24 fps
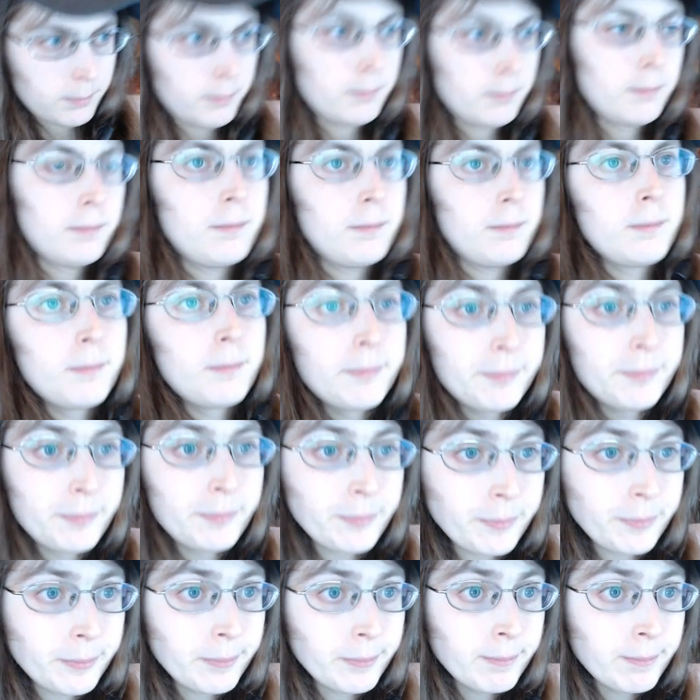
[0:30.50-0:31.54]

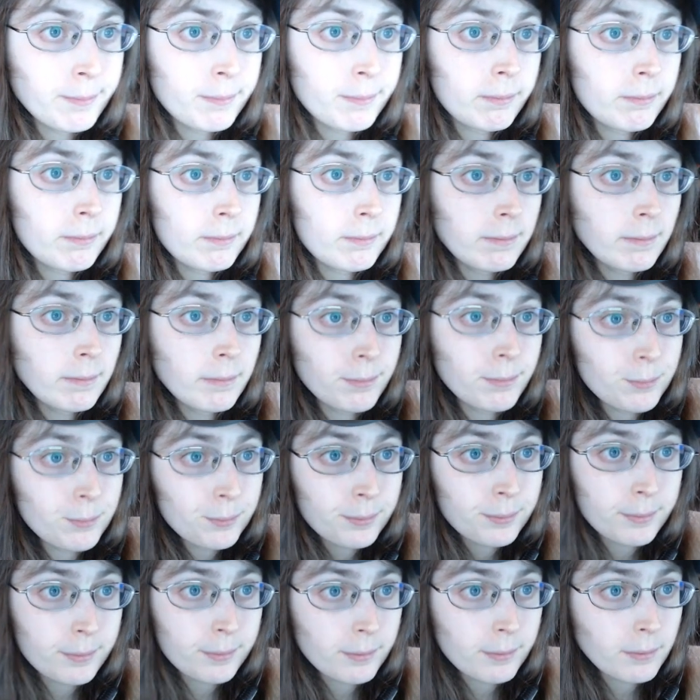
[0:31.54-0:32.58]

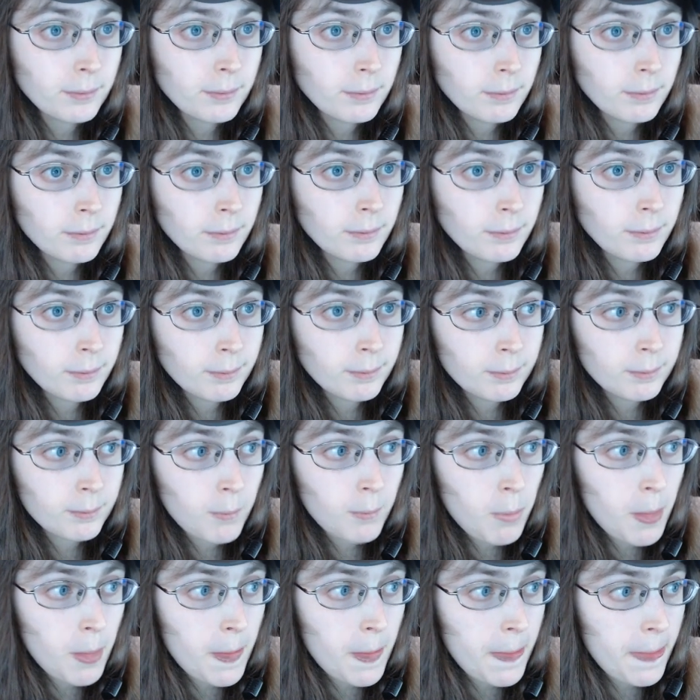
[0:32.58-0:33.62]

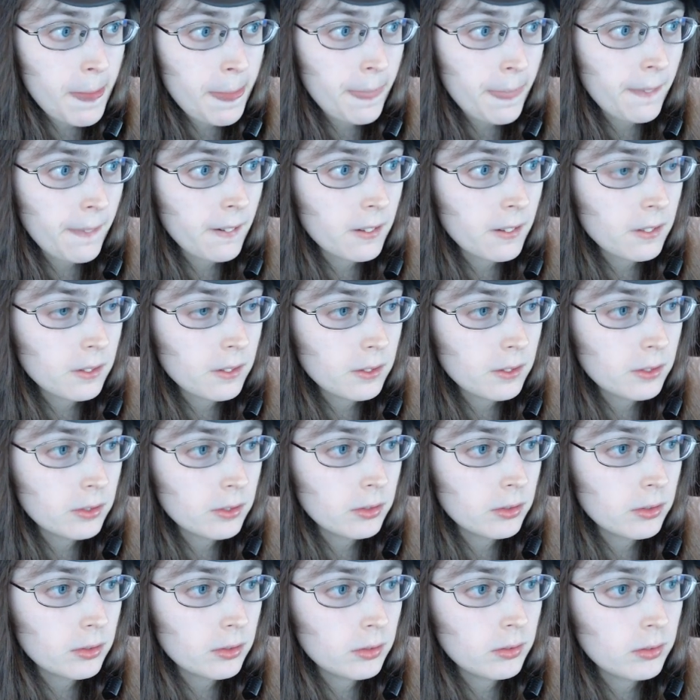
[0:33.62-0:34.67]

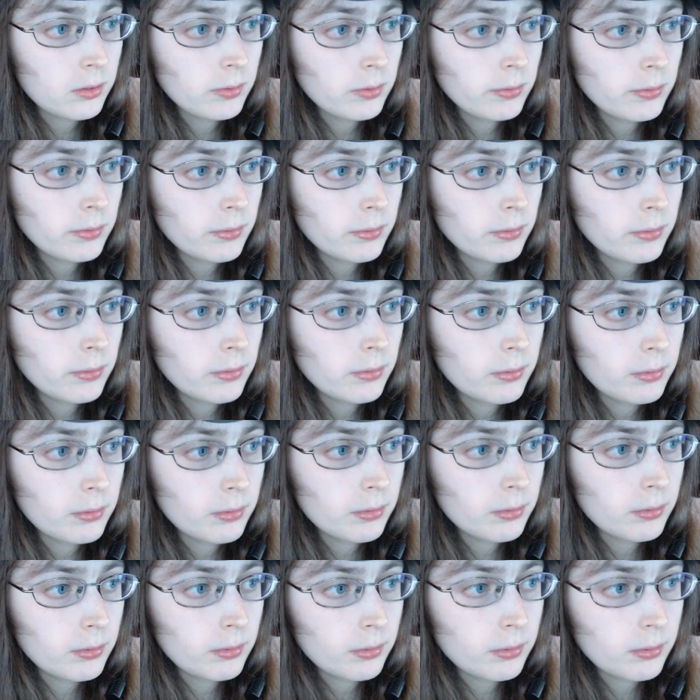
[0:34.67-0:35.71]

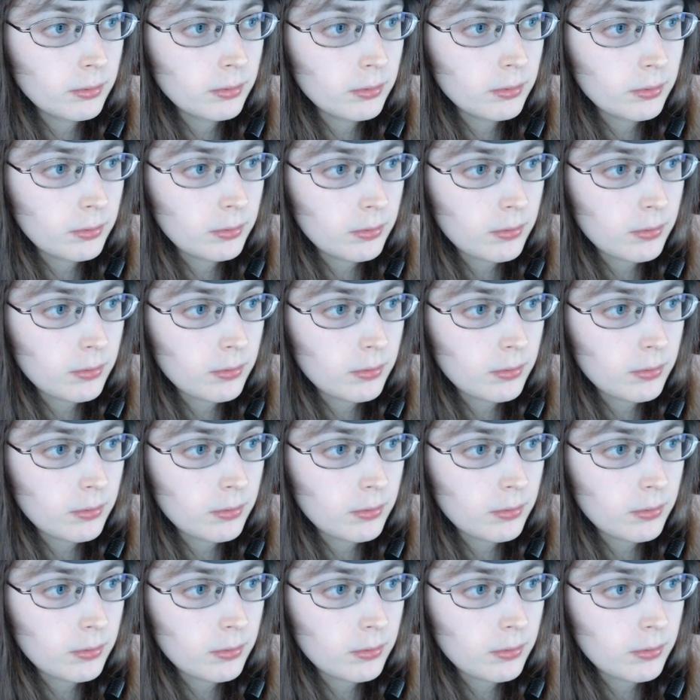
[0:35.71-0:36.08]
No words are spoken by the person on screen.